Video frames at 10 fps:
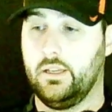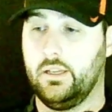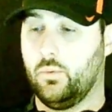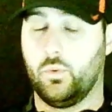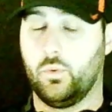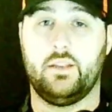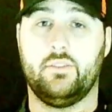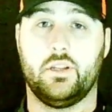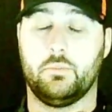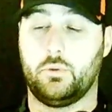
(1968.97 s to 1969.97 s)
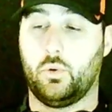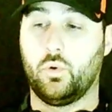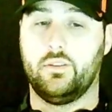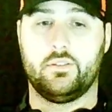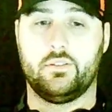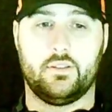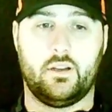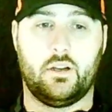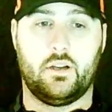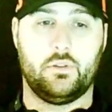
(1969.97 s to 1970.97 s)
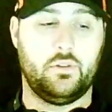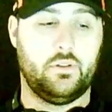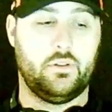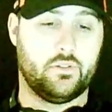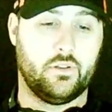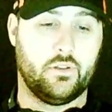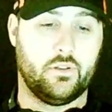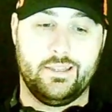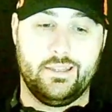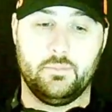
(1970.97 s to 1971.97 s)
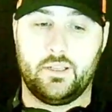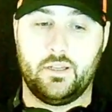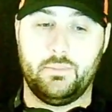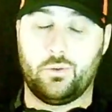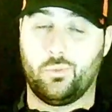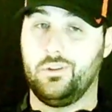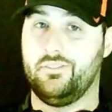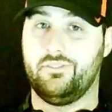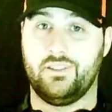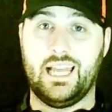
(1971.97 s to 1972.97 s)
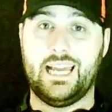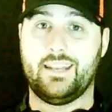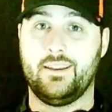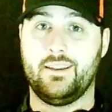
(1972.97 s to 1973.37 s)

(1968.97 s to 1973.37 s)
we're not giving up, or this is an opportunity for them to come out really flat